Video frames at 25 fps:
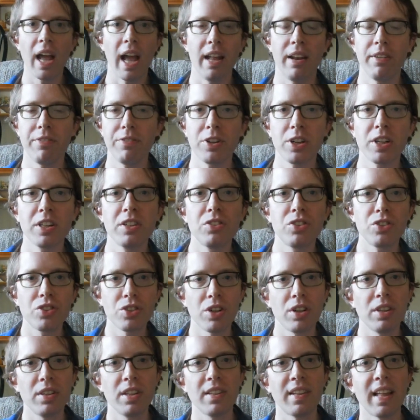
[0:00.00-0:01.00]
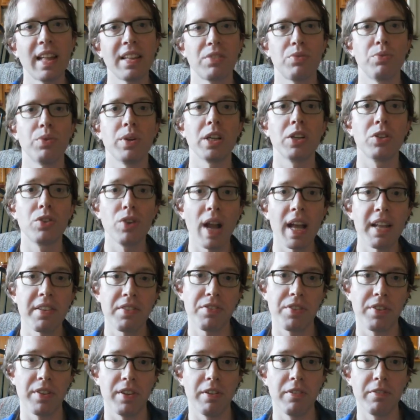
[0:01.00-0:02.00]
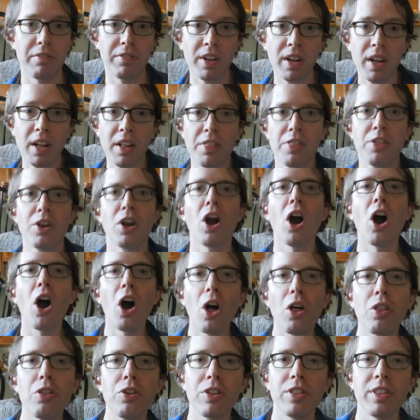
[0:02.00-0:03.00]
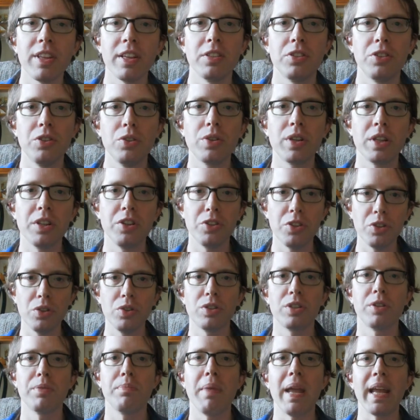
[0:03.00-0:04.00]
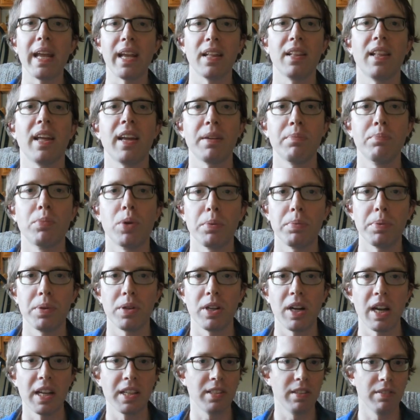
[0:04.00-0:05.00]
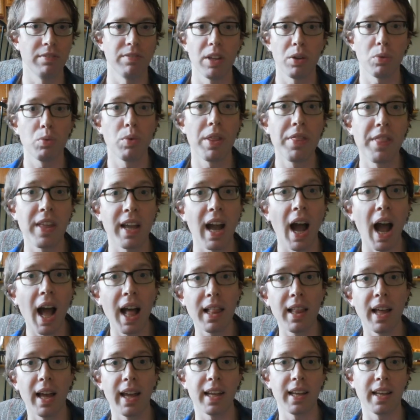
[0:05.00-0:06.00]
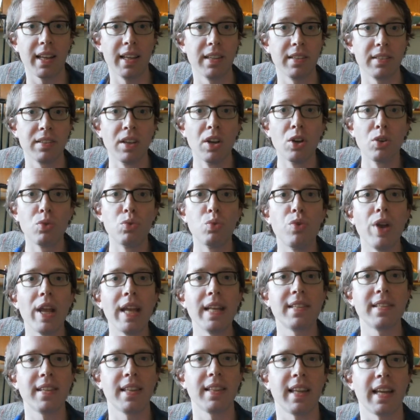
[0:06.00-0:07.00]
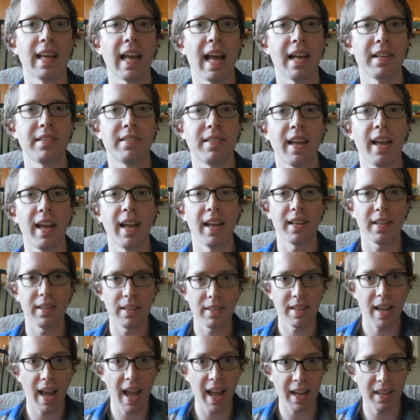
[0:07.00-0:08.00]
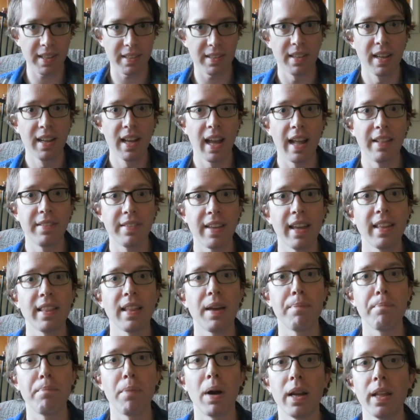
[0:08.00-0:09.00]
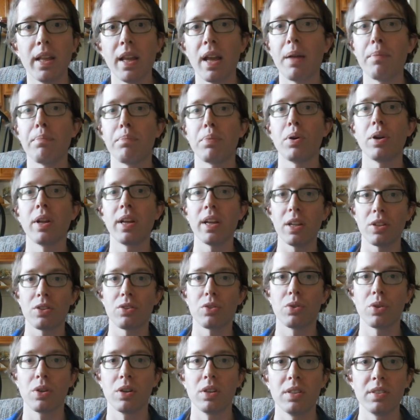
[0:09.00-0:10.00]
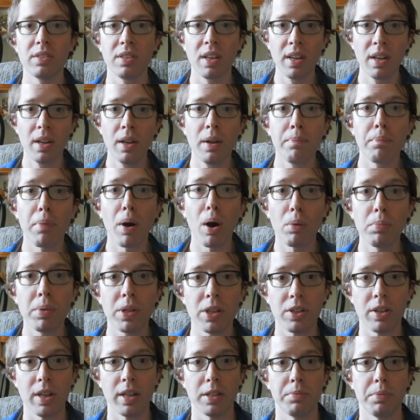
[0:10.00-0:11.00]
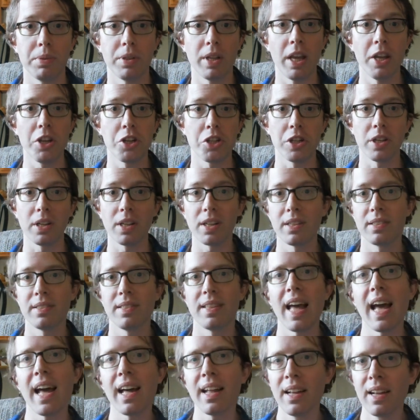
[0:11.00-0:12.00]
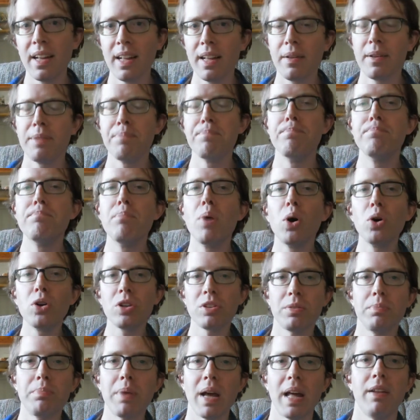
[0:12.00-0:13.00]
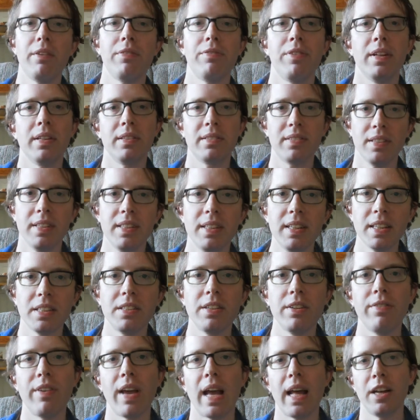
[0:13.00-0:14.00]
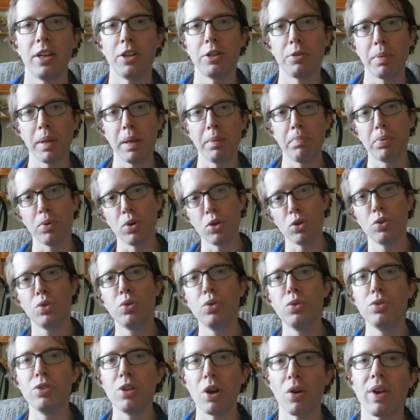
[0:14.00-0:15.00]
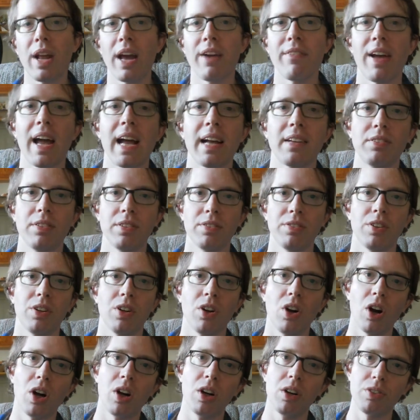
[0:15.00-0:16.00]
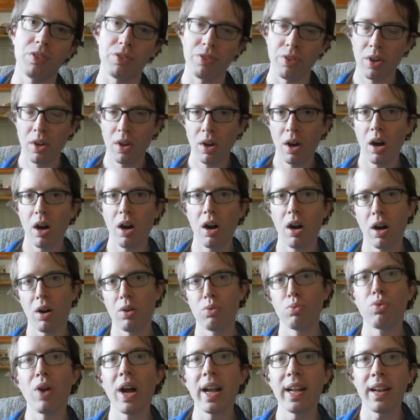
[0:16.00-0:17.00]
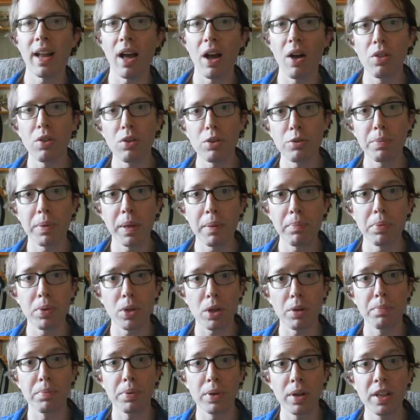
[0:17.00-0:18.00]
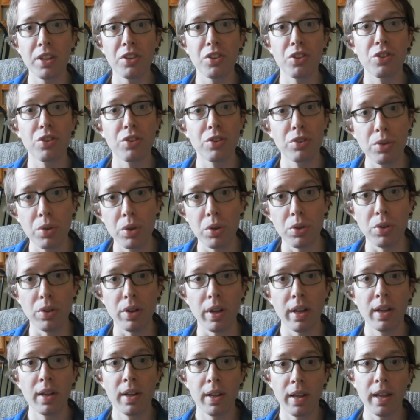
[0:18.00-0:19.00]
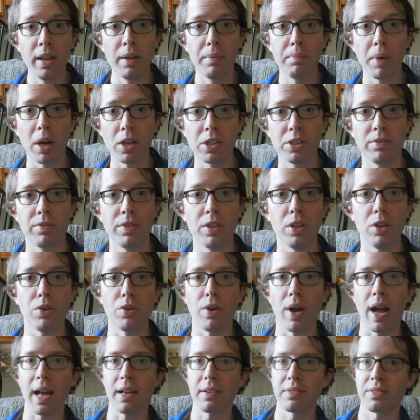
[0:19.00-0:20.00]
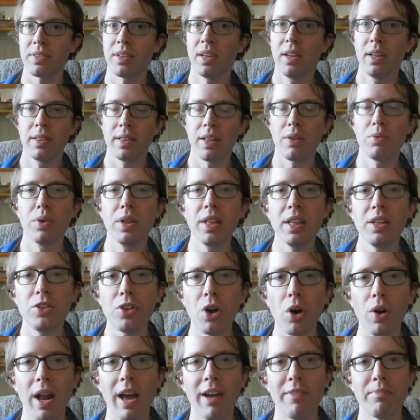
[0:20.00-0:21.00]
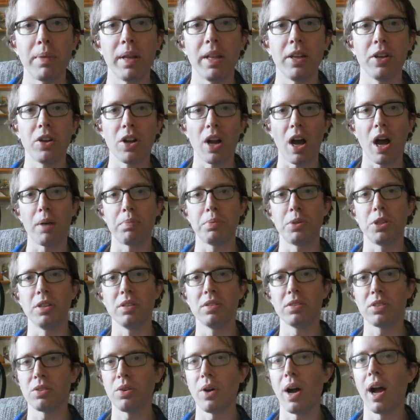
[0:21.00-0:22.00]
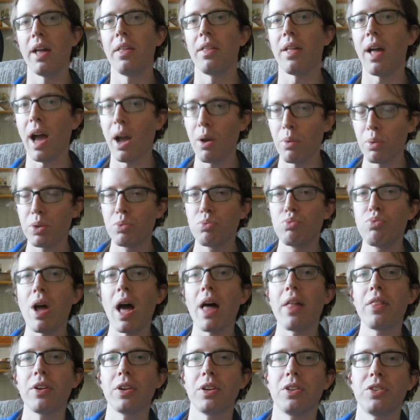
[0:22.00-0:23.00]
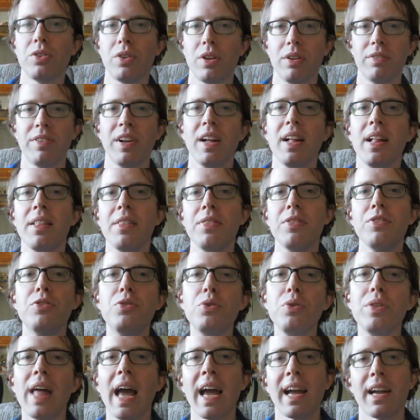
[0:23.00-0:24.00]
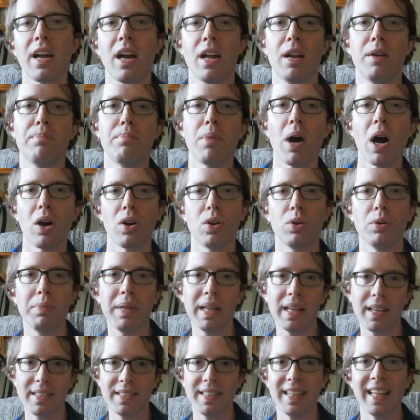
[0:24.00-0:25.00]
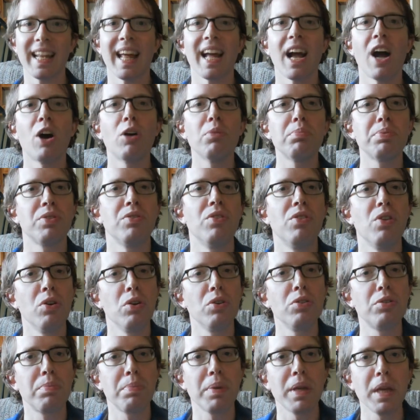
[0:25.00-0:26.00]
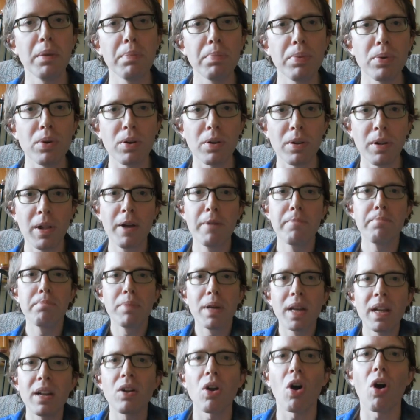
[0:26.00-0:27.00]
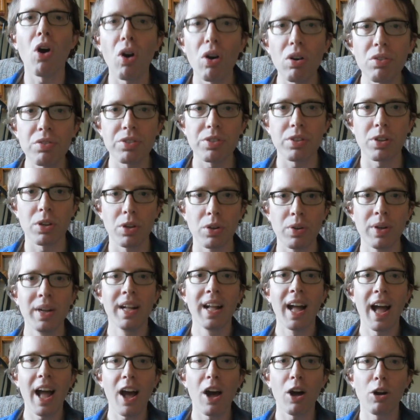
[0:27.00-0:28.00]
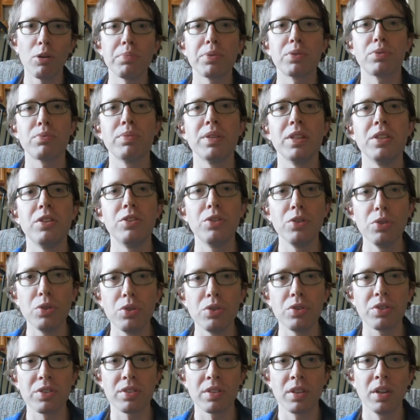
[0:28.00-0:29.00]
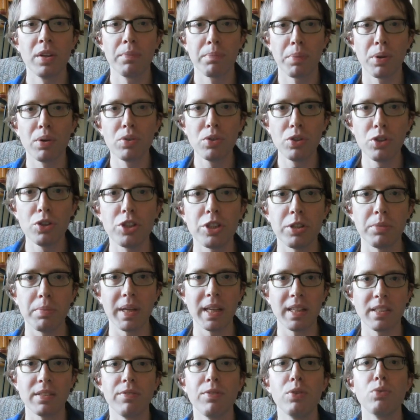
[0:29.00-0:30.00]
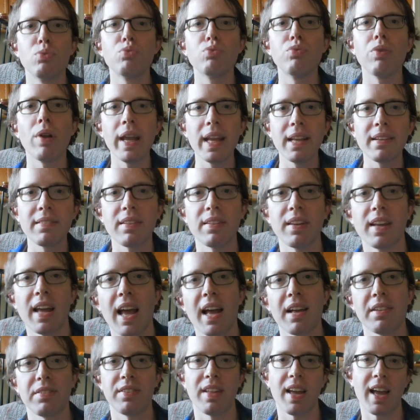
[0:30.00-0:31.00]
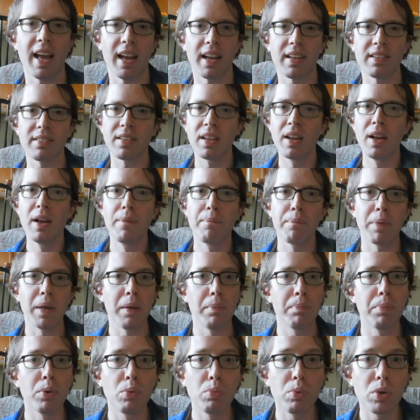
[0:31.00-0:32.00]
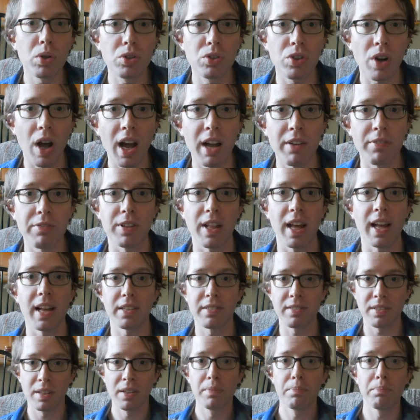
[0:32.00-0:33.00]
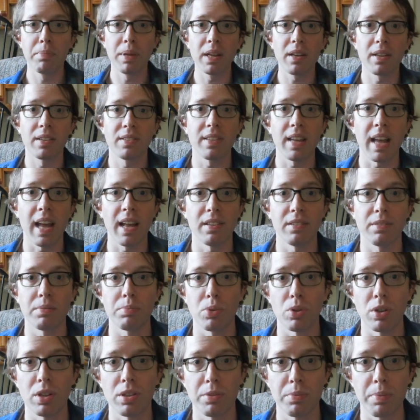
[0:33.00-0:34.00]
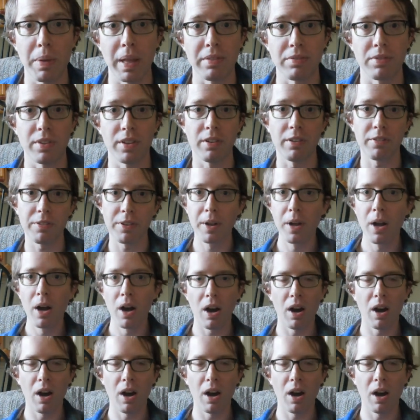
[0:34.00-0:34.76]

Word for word: And if you're concerned that that's regressive, there are other things you can do to make it like more progressive. Like one thing I like is raising the gas ta tax and taking that money and putting it towards public transportation, because that most benefits disadvantaged people who don't have access to cars. Uh, right now, those people are pretty screwed in much of the U S. They really don't have many good options. So I, I would rather sort of do that kind of model because it helps those people, but it also helps reduce pollution, because if you raise the gas tax, people will drive less because gas is more expensive.